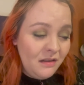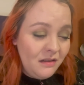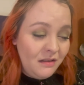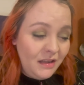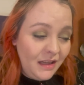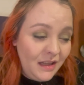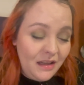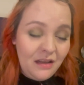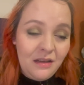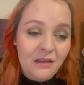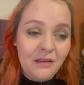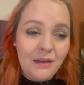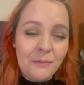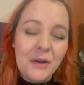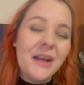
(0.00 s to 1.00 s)
like,
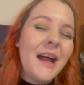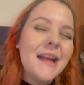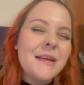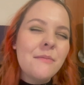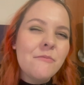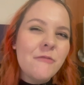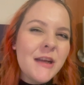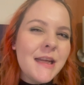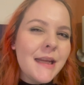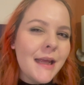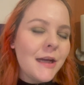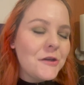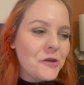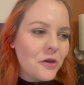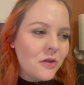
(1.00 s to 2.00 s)
I'm glad I'm reading it
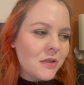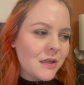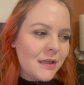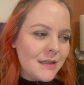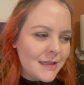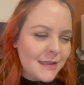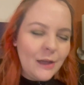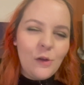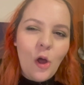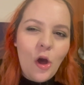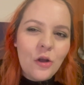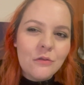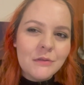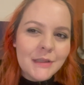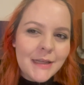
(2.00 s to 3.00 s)
in chunks because it's a
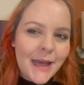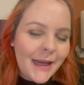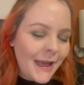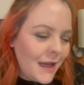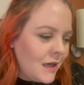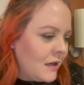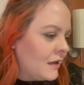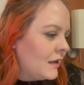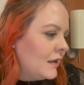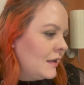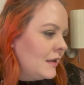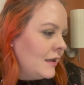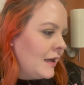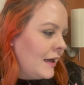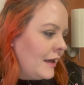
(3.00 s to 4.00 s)
lot to take in.
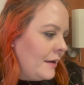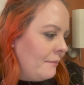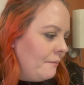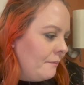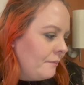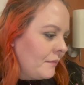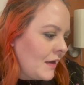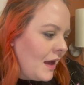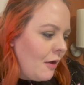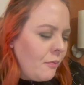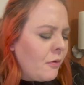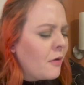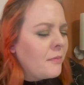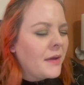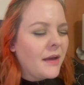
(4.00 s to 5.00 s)
I'll
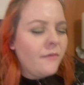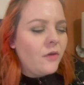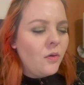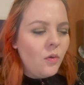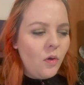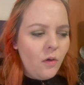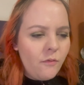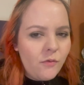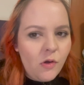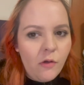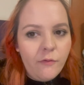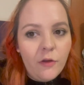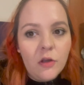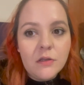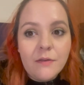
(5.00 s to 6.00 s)
probably give you overall
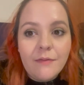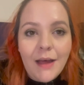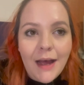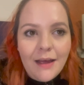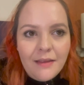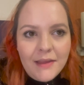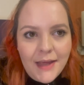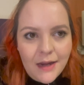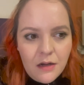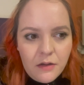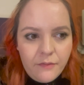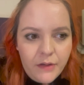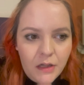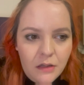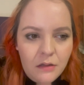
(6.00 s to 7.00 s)
thoughts of that at the end
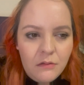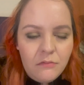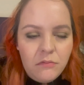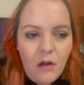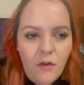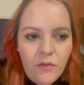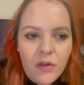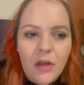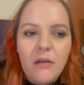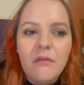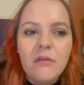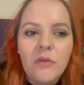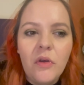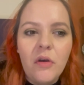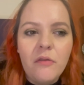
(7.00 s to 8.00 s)
of it, rather than
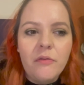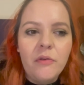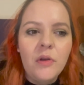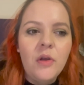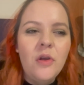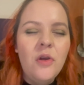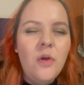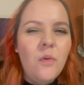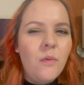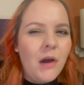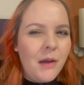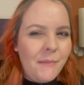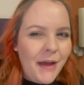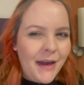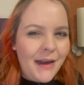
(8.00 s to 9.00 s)
sort of where
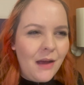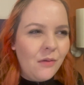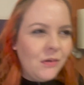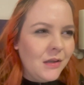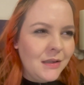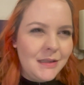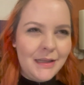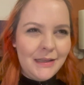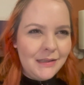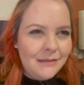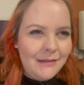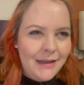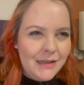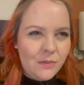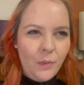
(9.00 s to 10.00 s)
I'm at now, because
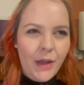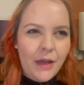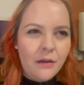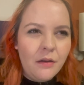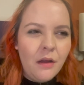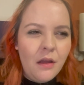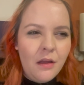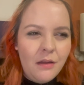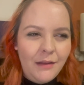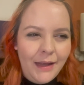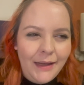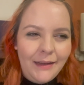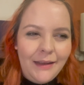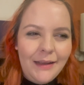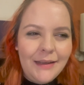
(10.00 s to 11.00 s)
it's weird.
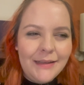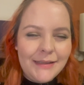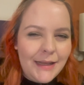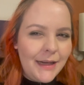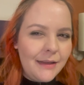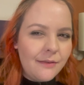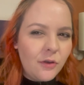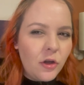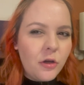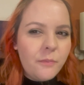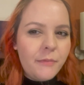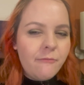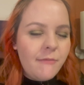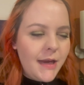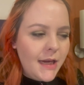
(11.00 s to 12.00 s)
Like I said, it's
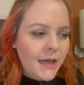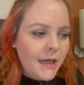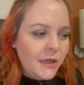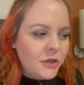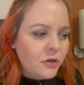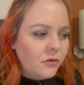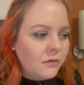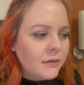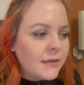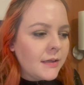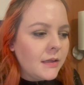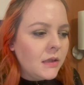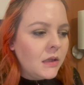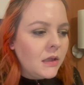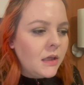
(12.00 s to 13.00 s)
good reading it in chunks.
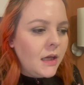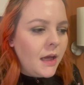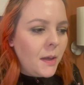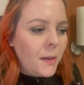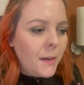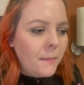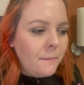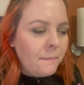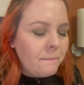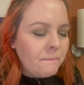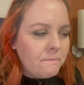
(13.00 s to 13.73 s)
I